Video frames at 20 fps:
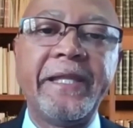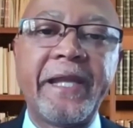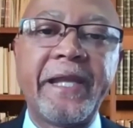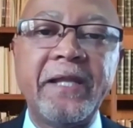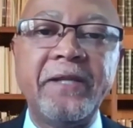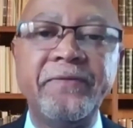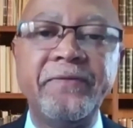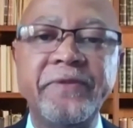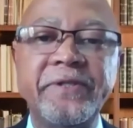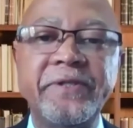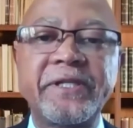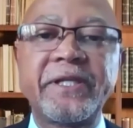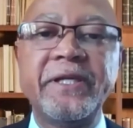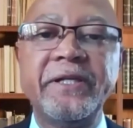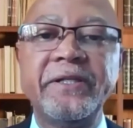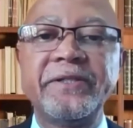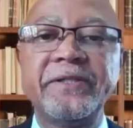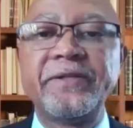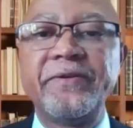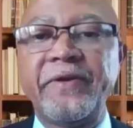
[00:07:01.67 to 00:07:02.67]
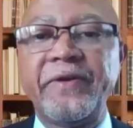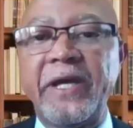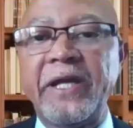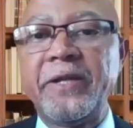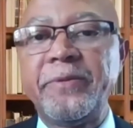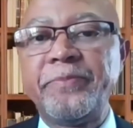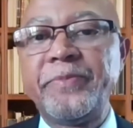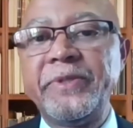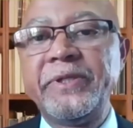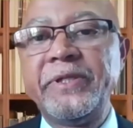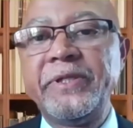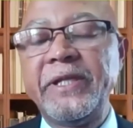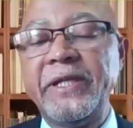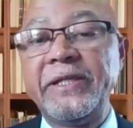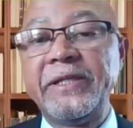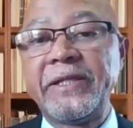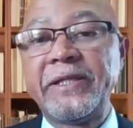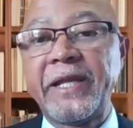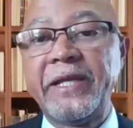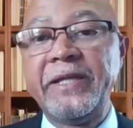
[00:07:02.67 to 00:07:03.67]
and relevant skills development
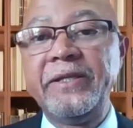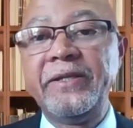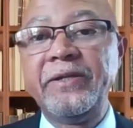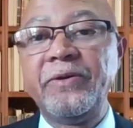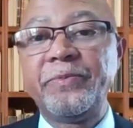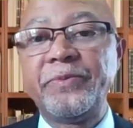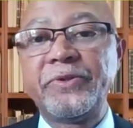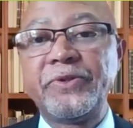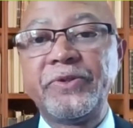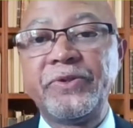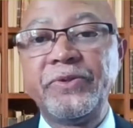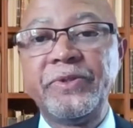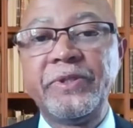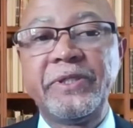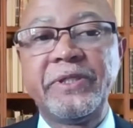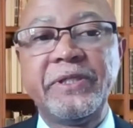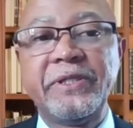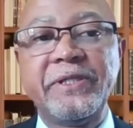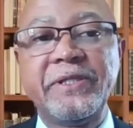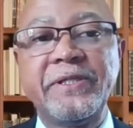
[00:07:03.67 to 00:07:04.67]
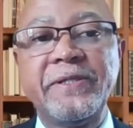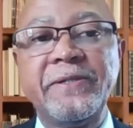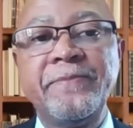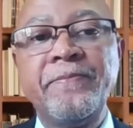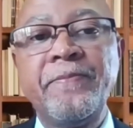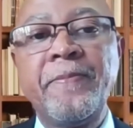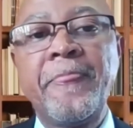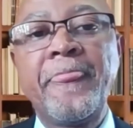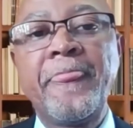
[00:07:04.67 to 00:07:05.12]
and training opportunities